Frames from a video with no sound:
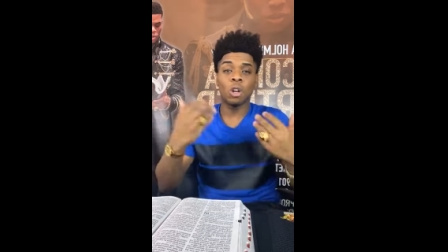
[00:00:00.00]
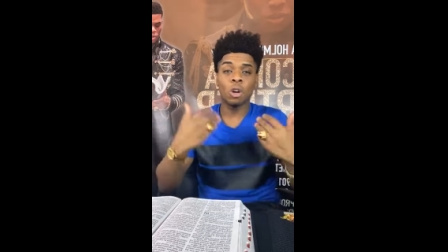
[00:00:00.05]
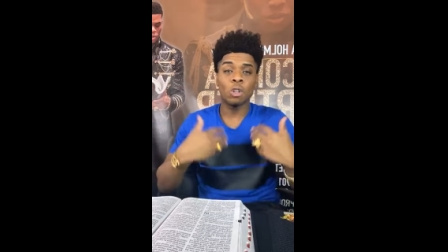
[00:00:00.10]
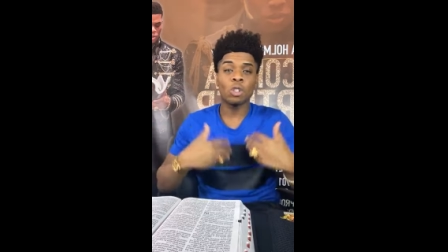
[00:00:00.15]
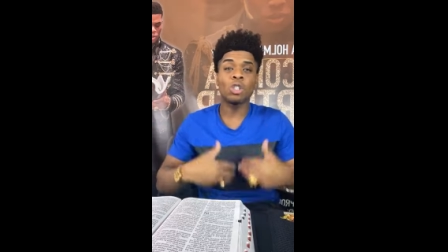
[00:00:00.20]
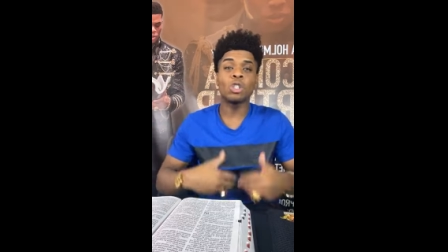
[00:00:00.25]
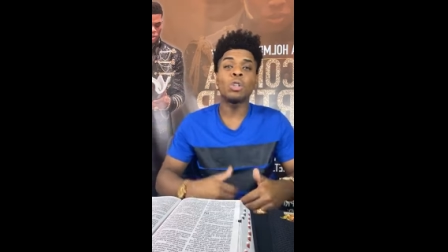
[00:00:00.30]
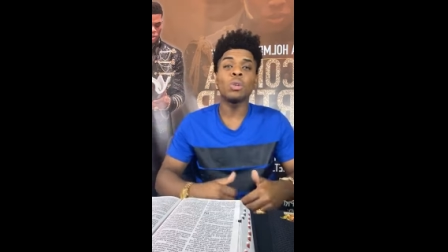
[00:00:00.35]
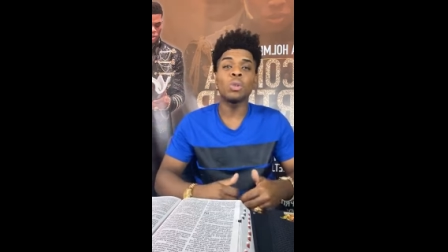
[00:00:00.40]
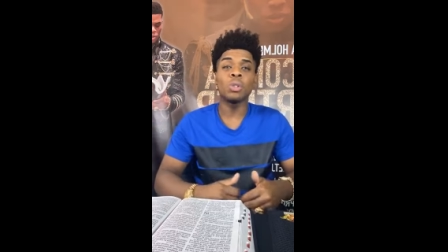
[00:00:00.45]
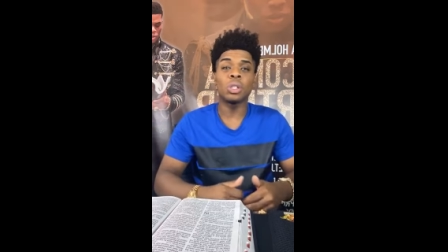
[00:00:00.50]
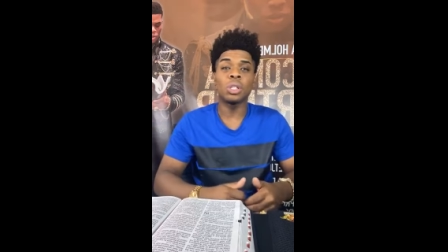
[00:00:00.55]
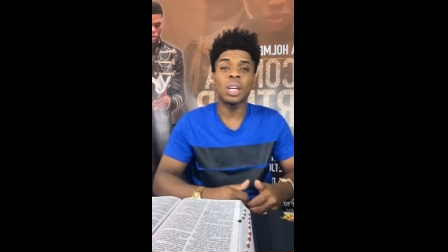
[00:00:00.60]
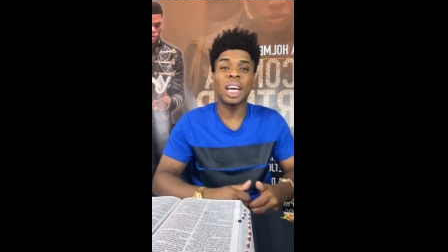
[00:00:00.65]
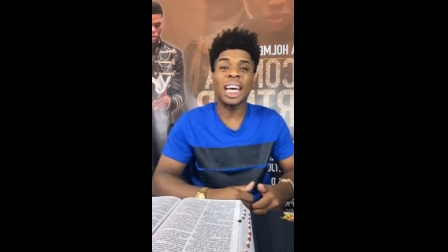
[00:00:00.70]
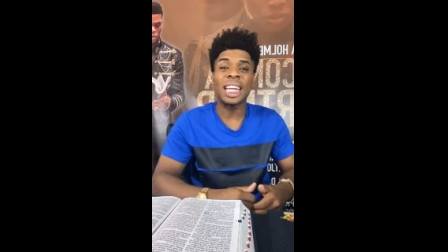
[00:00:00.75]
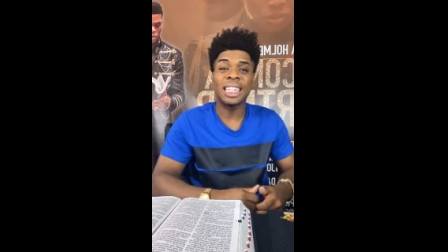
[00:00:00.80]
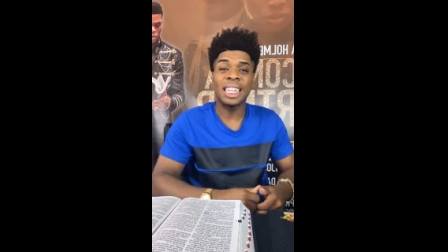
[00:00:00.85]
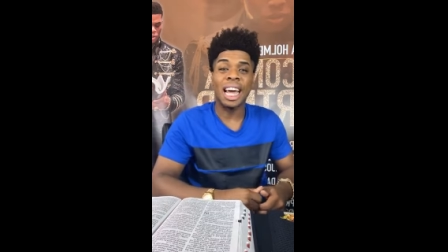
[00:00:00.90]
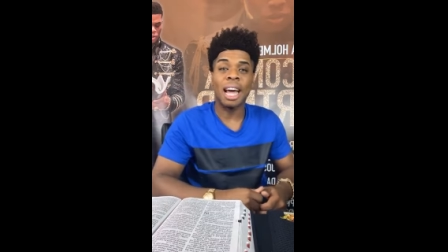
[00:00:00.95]
don't choose
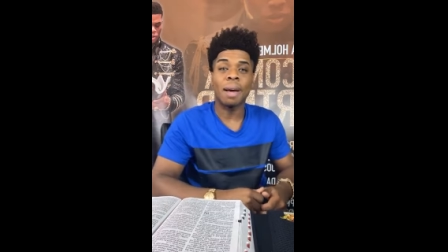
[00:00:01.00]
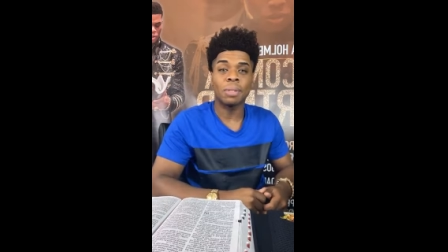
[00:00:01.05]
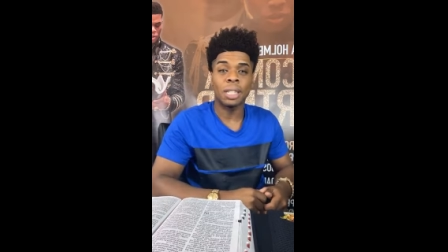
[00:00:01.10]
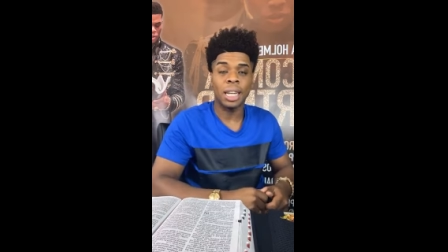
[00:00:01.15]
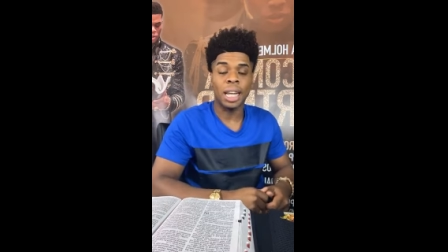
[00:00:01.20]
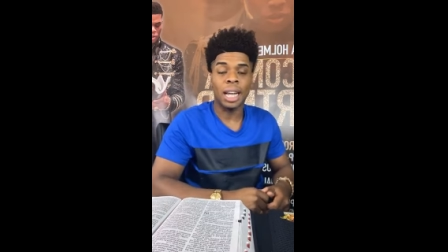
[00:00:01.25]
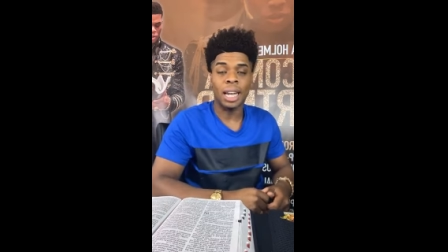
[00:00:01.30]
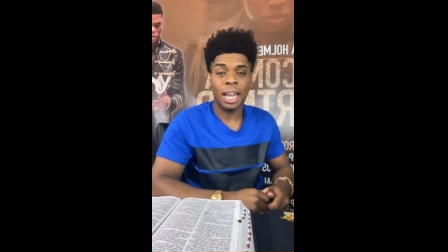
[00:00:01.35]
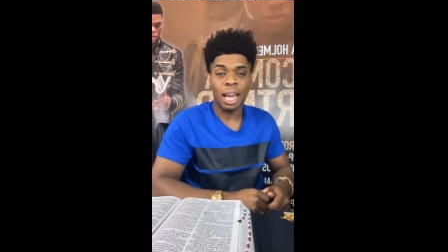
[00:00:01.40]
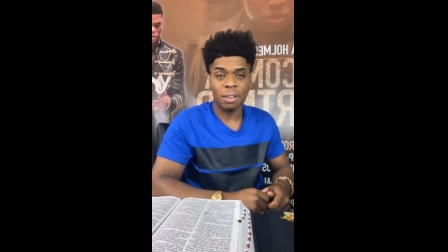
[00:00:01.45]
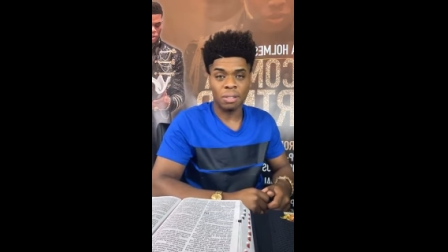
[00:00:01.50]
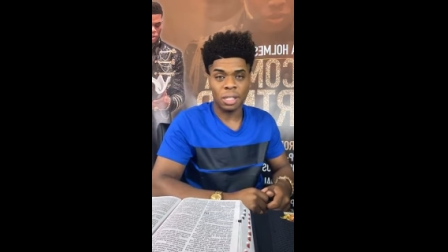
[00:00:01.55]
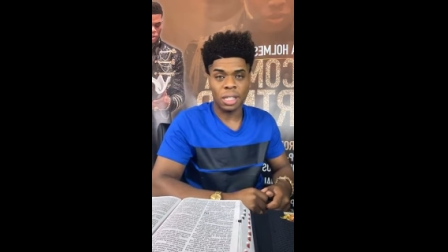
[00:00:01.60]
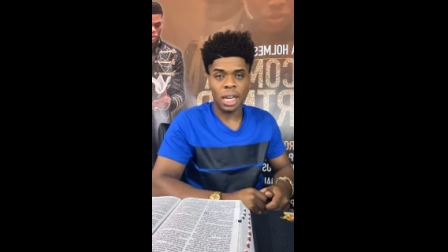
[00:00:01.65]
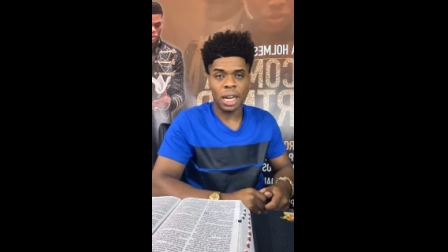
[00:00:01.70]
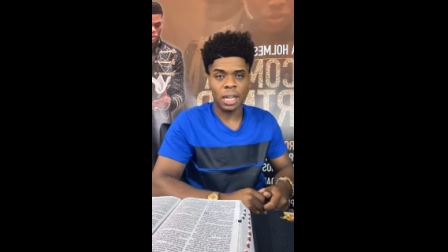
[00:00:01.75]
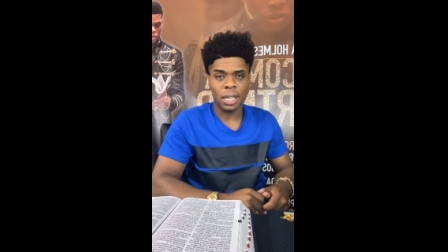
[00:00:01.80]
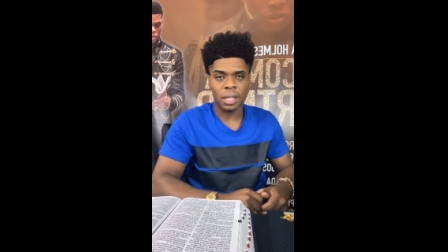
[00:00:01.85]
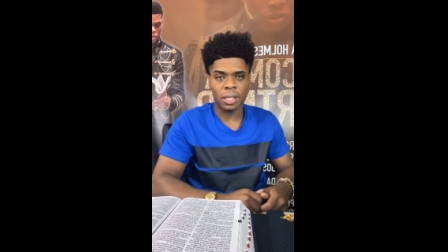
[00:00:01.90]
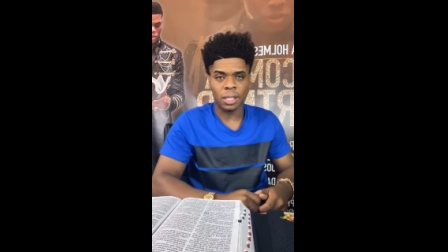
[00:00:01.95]
to adapt to that
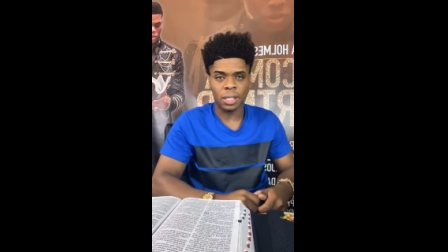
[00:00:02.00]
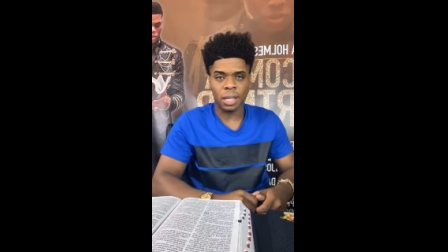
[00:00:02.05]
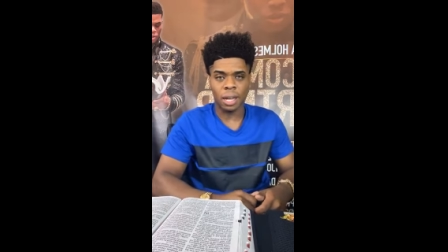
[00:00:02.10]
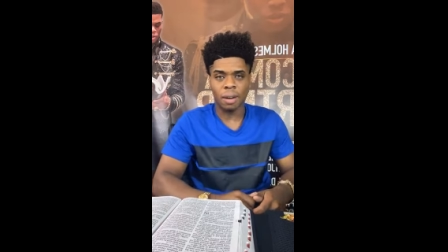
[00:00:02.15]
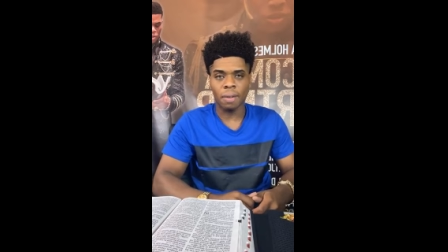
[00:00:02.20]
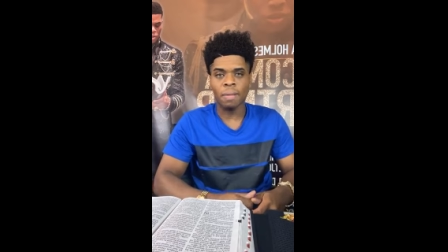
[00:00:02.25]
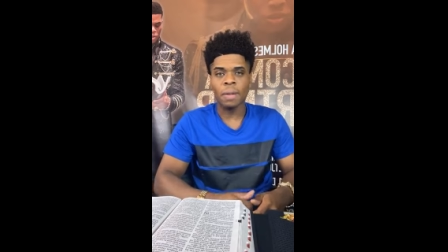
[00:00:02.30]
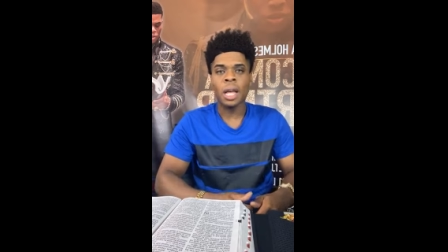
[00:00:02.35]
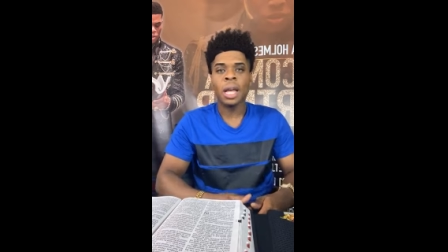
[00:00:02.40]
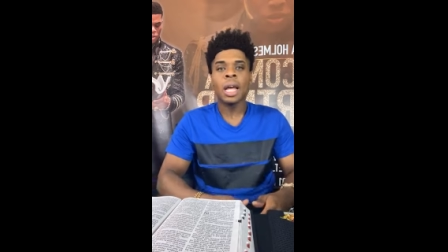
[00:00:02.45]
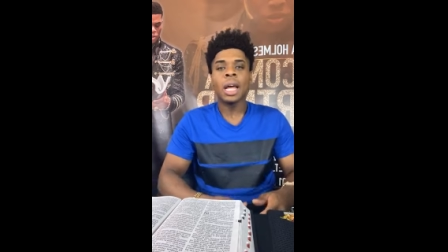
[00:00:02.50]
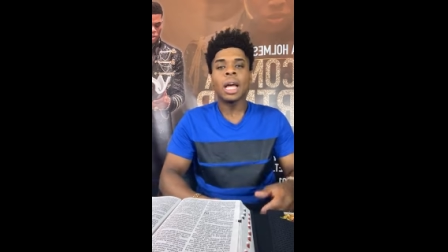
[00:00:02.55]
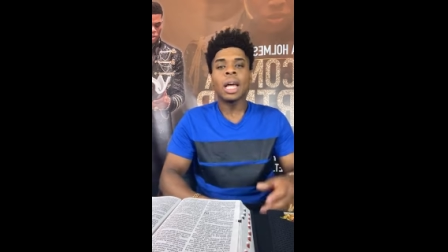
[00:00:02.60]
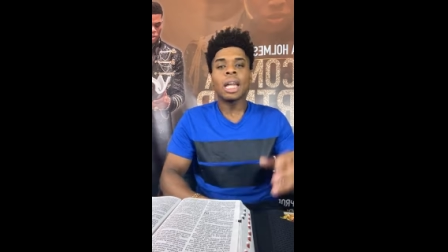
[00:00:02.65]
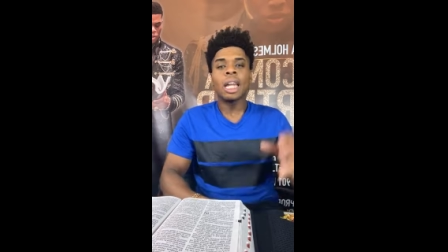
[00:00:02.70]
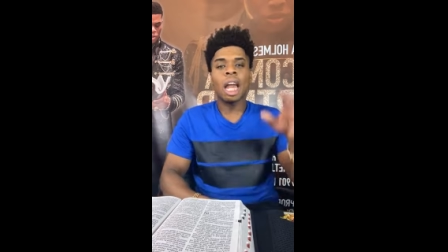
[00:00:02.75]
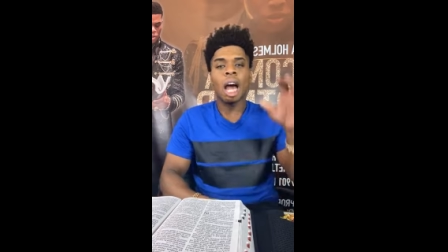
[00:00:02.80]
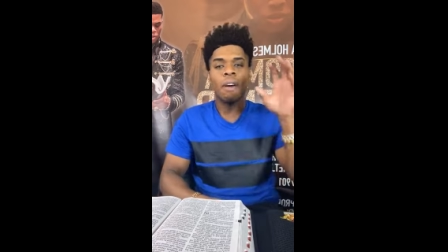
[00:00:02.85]
lifestyle yourself.